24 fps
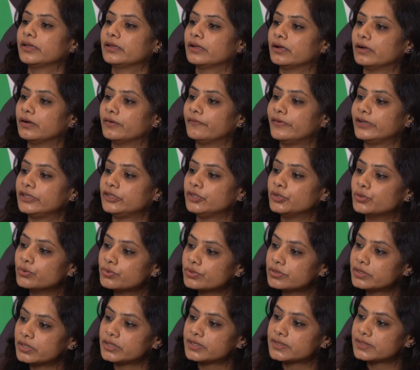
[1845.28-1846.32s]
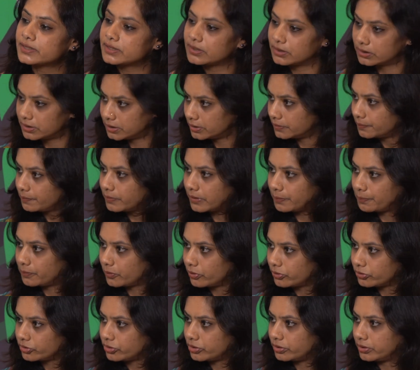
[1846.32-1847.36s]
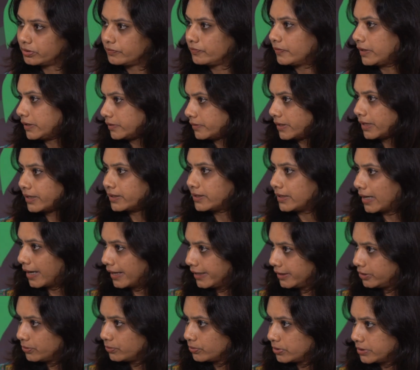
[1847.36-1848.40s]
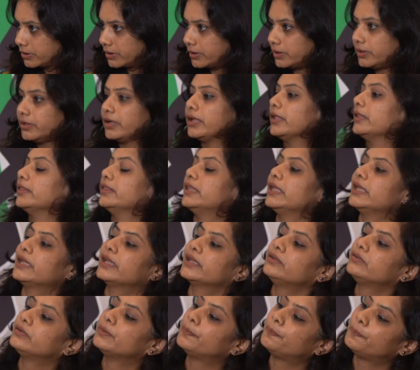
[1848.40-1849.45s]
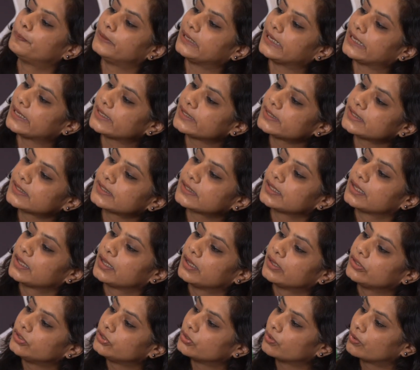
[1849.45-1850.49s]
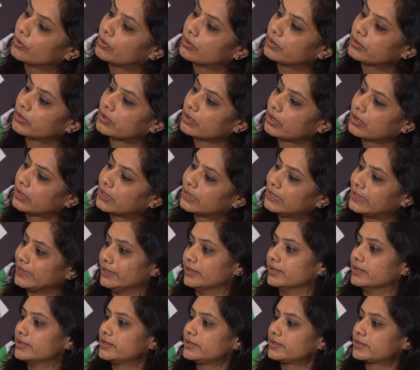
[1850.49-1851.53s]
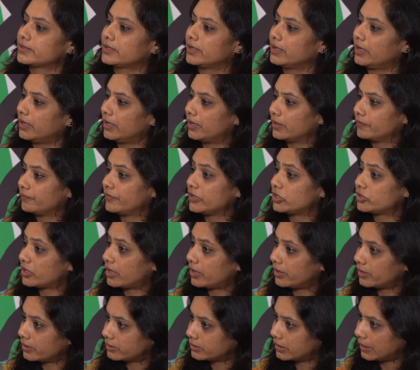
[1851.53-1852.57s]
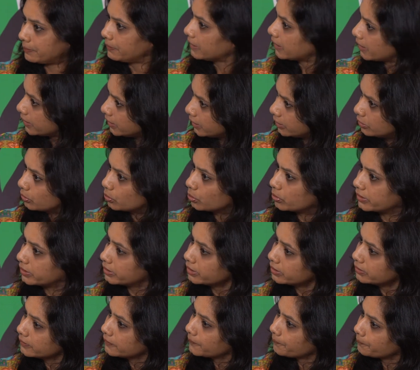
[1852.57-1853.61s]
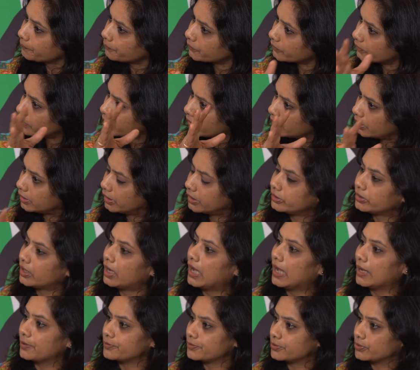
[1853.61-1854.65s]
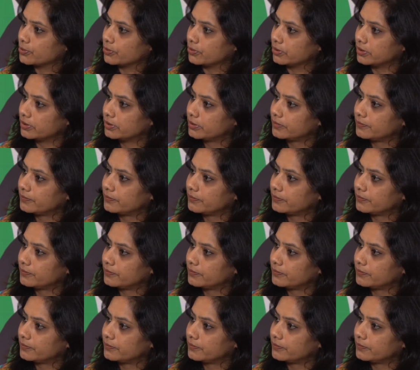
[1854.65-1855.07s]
uh, when used in a certain proportion, when they're diluted, they can replace your cleaners, which are chemically loaded okay. in your household.